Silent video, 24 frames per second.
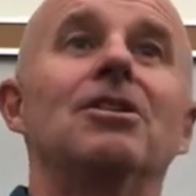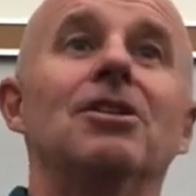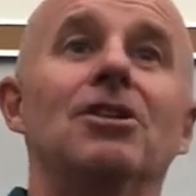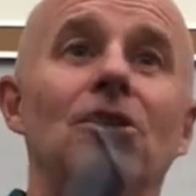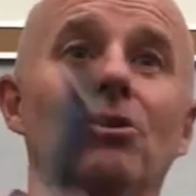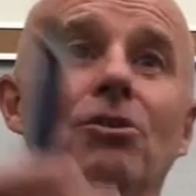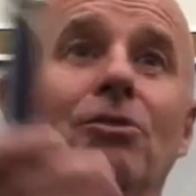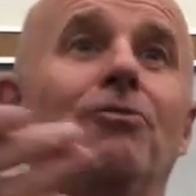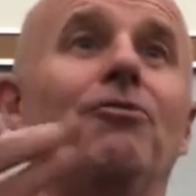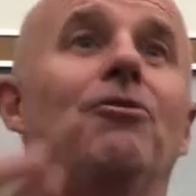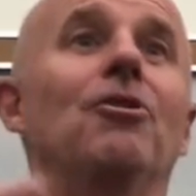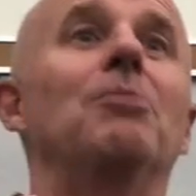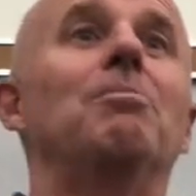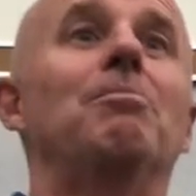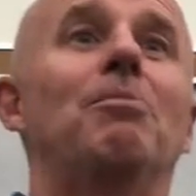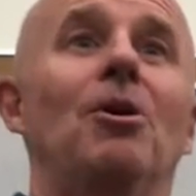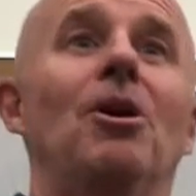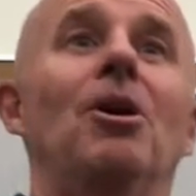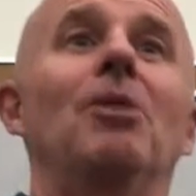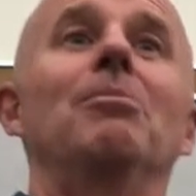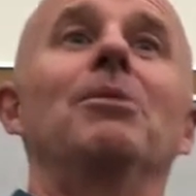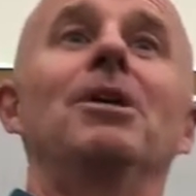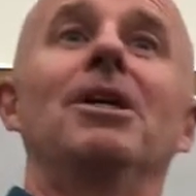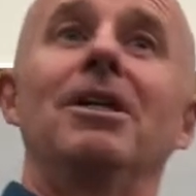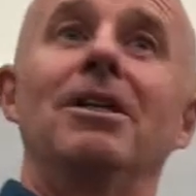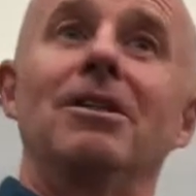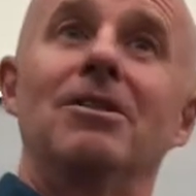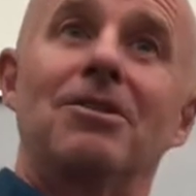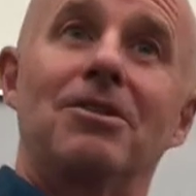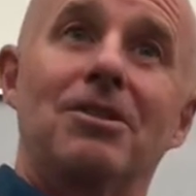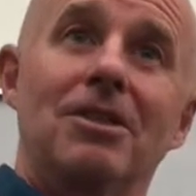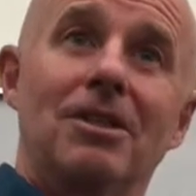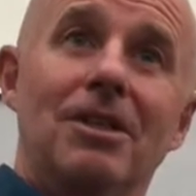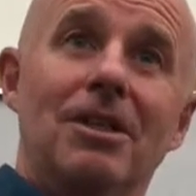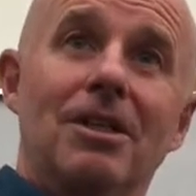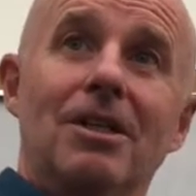To you, football
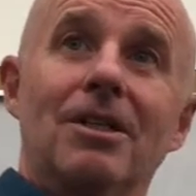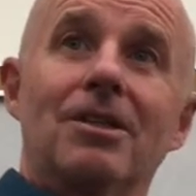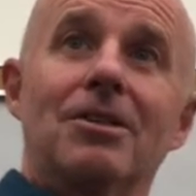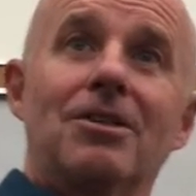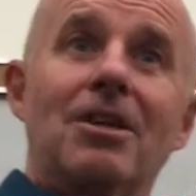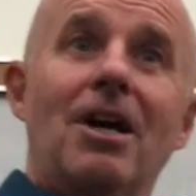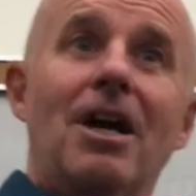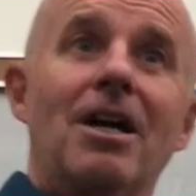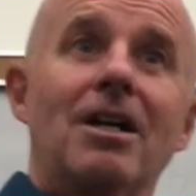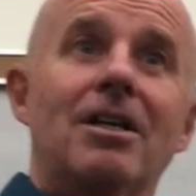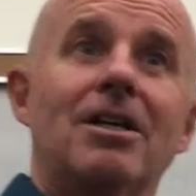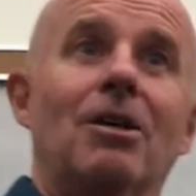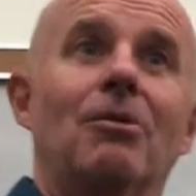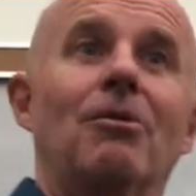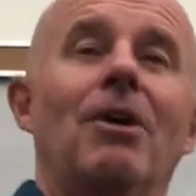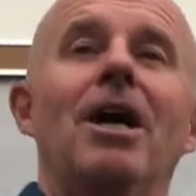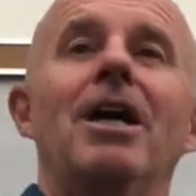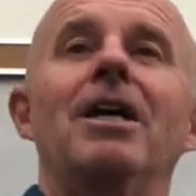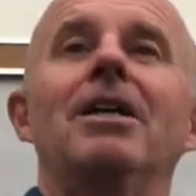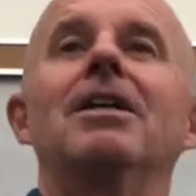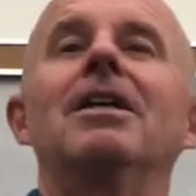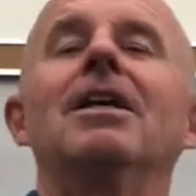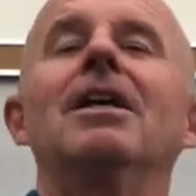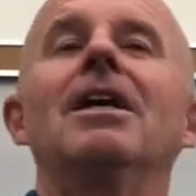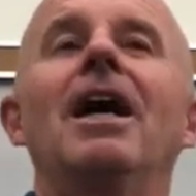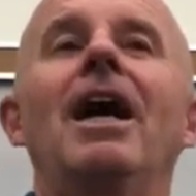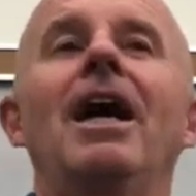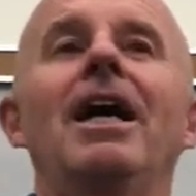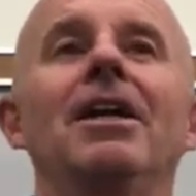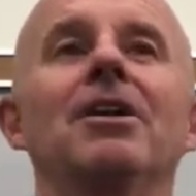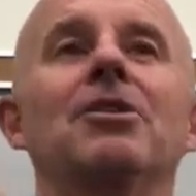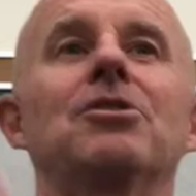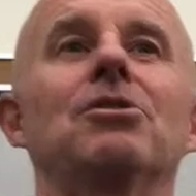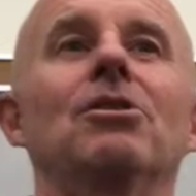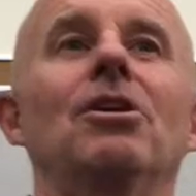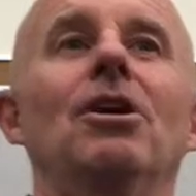means soccer, right? And
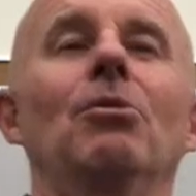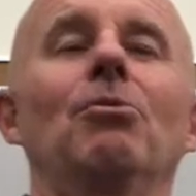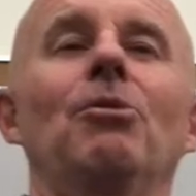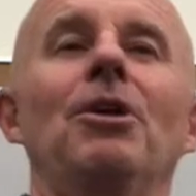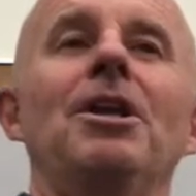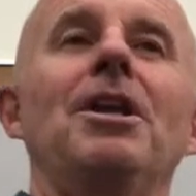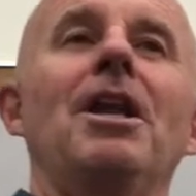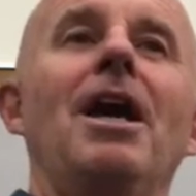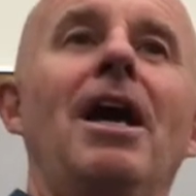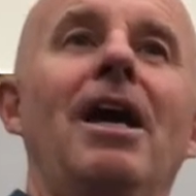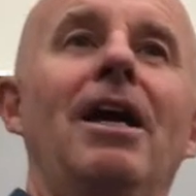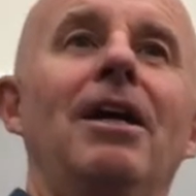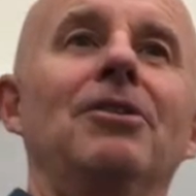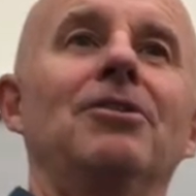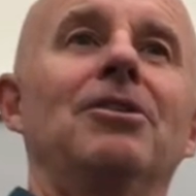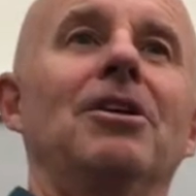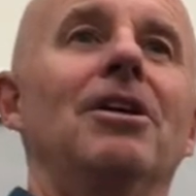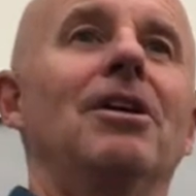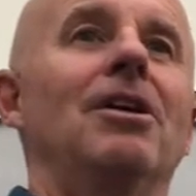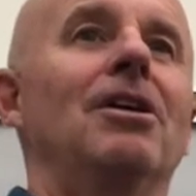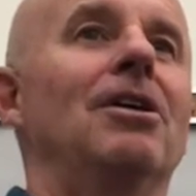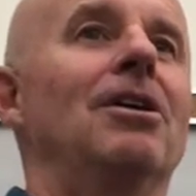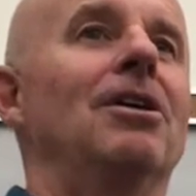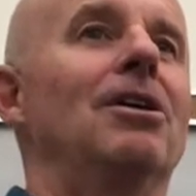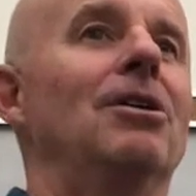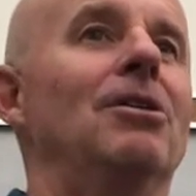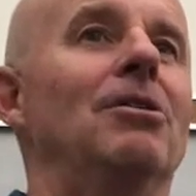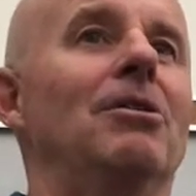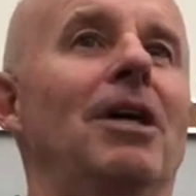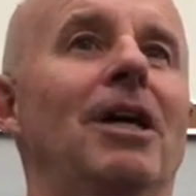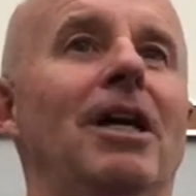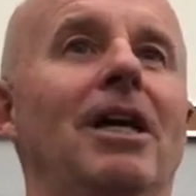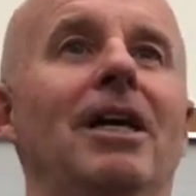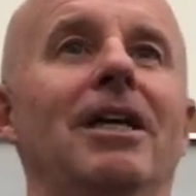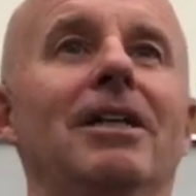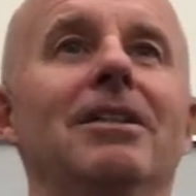it's all Ronaldo
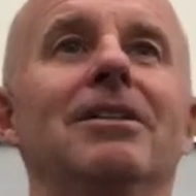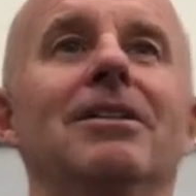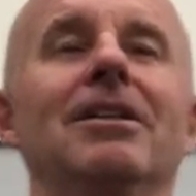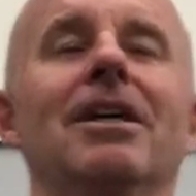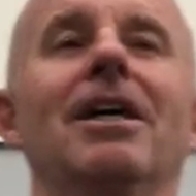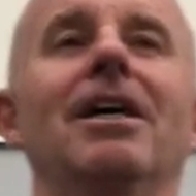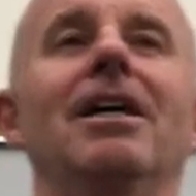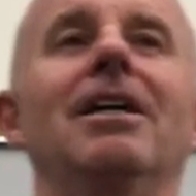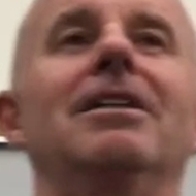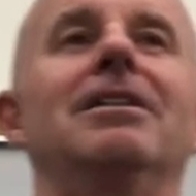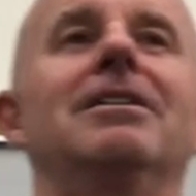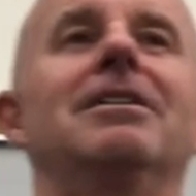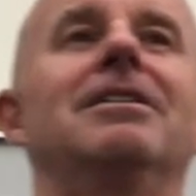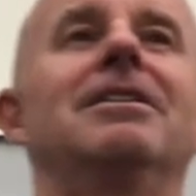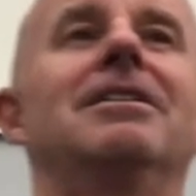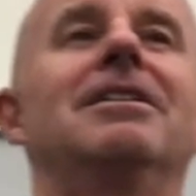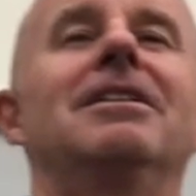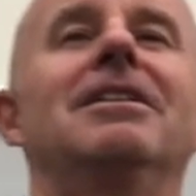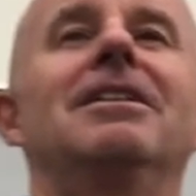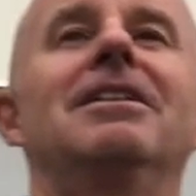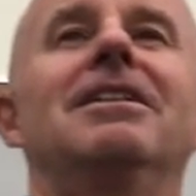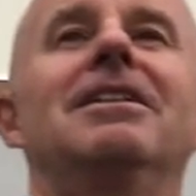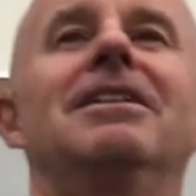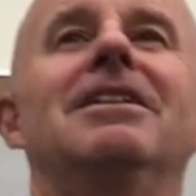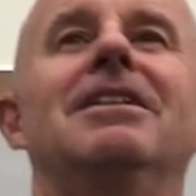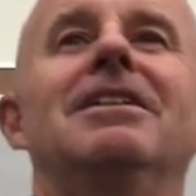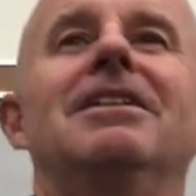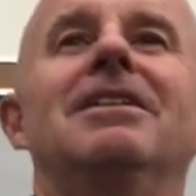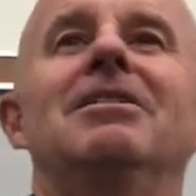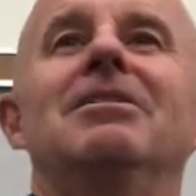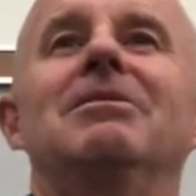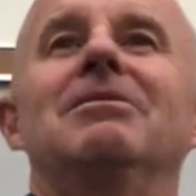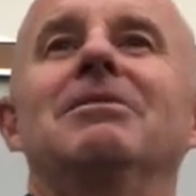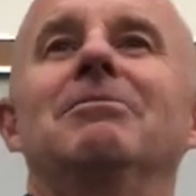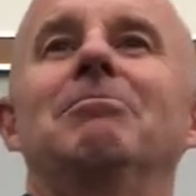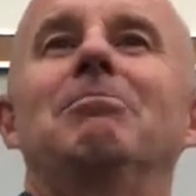and
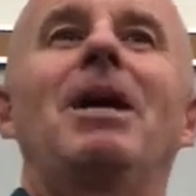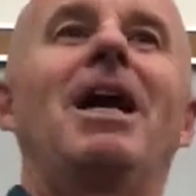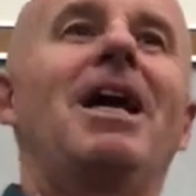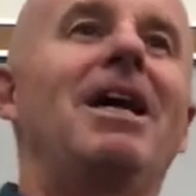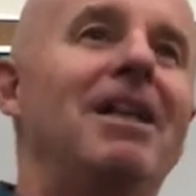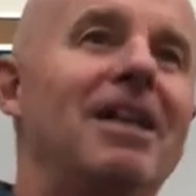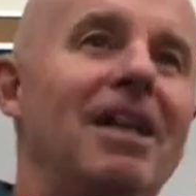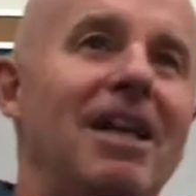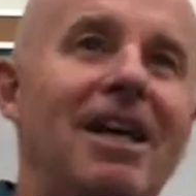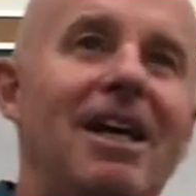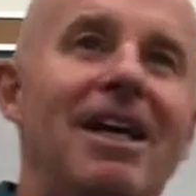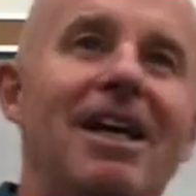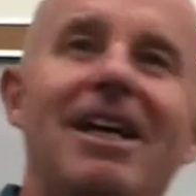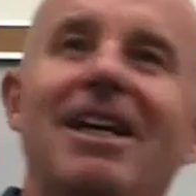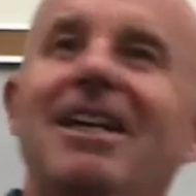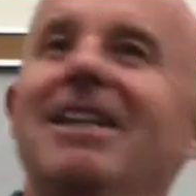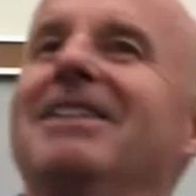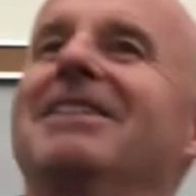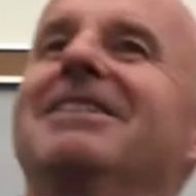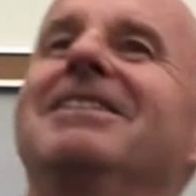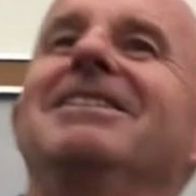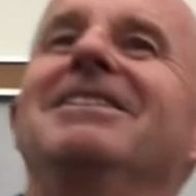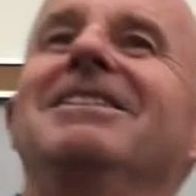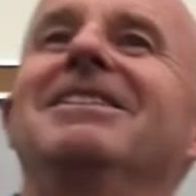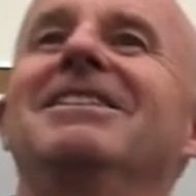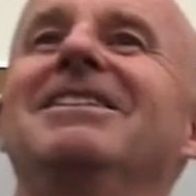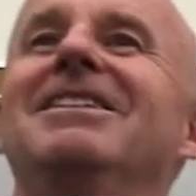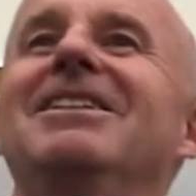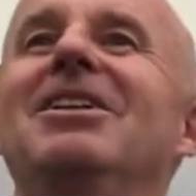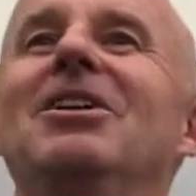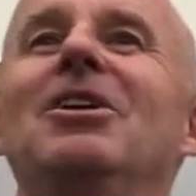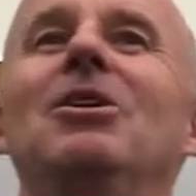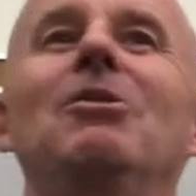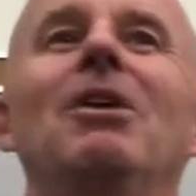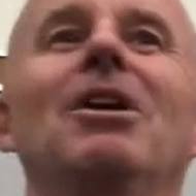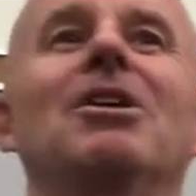Pele and
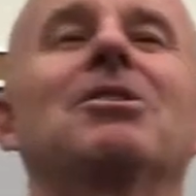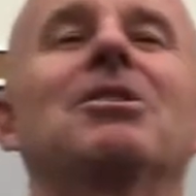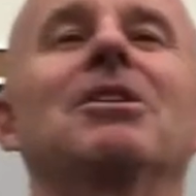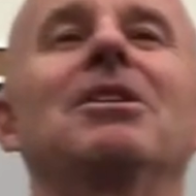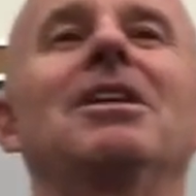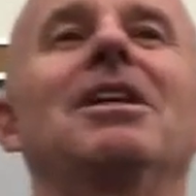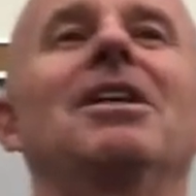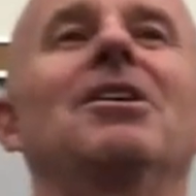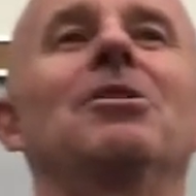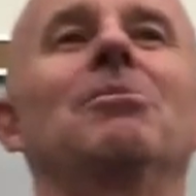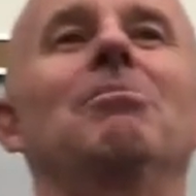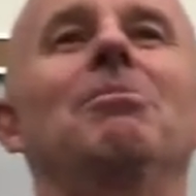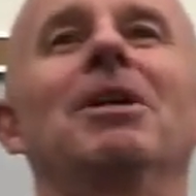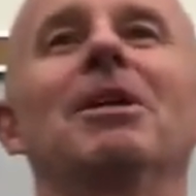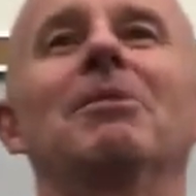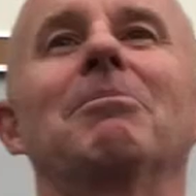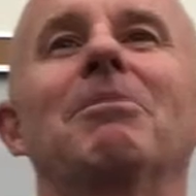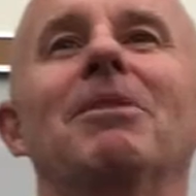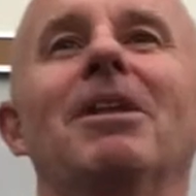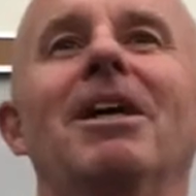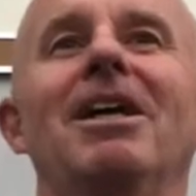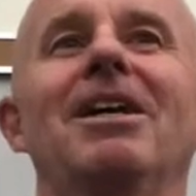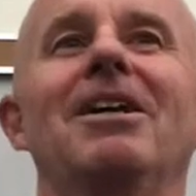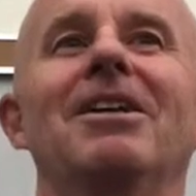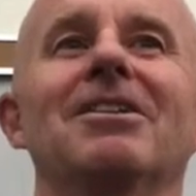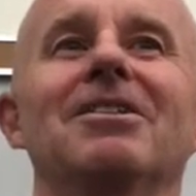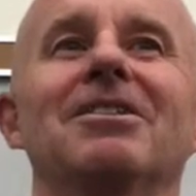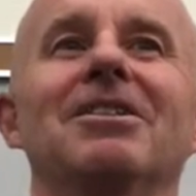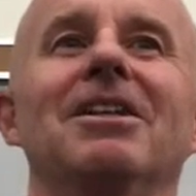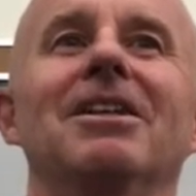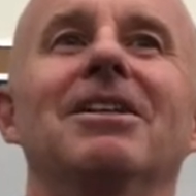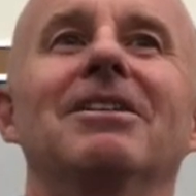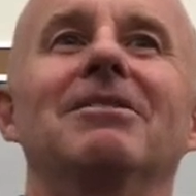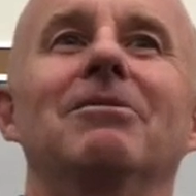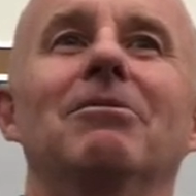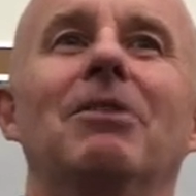who else are the other big players? You
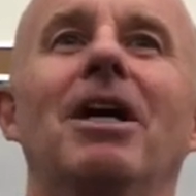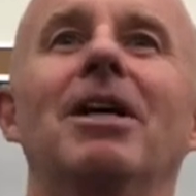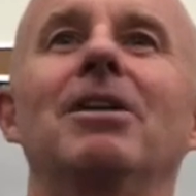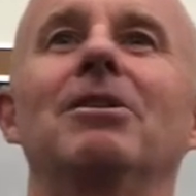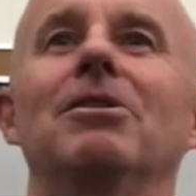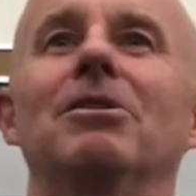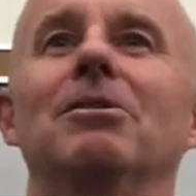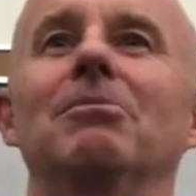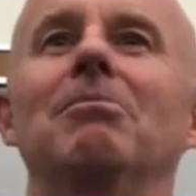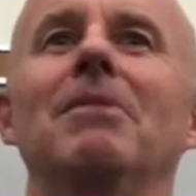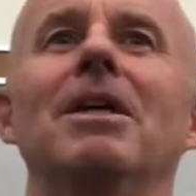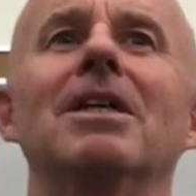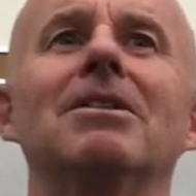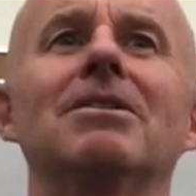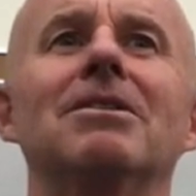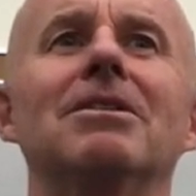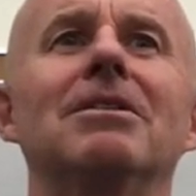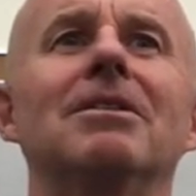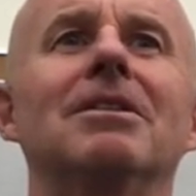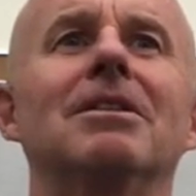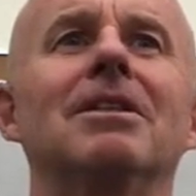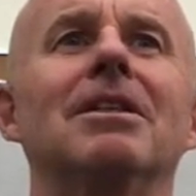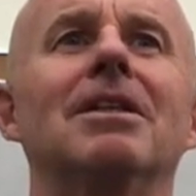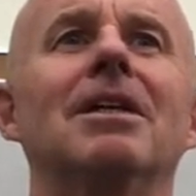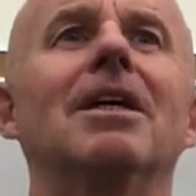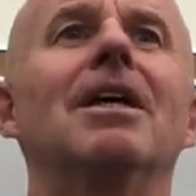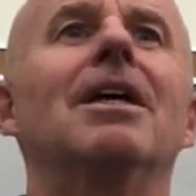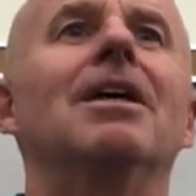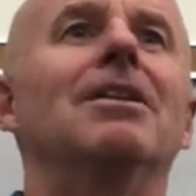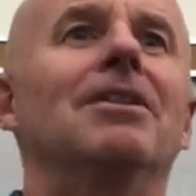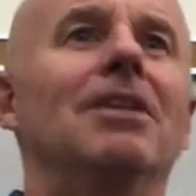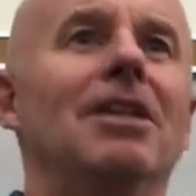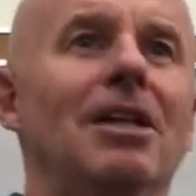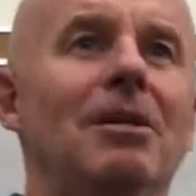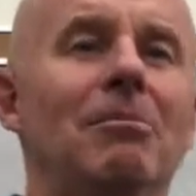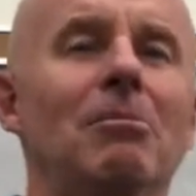know, Reinhold Messner,
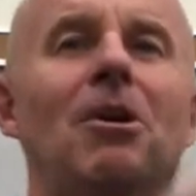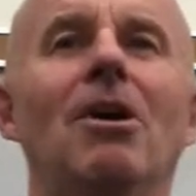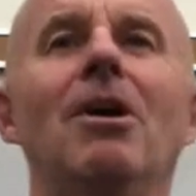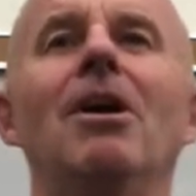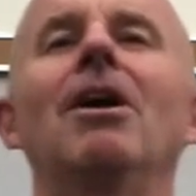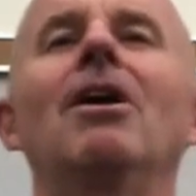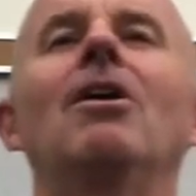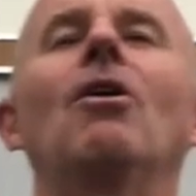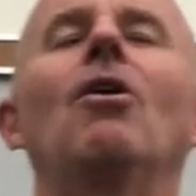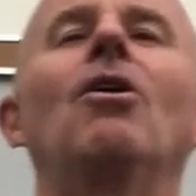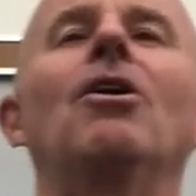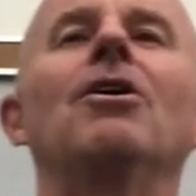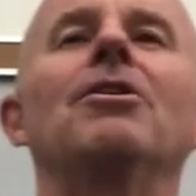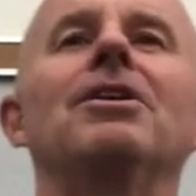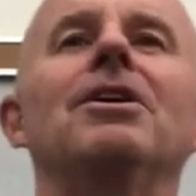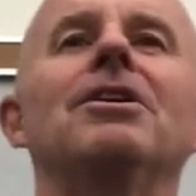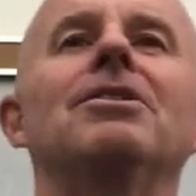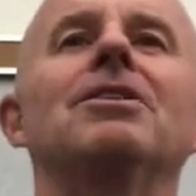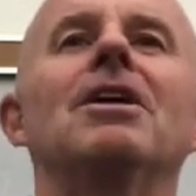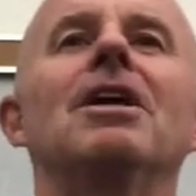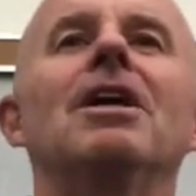Neymar, all these.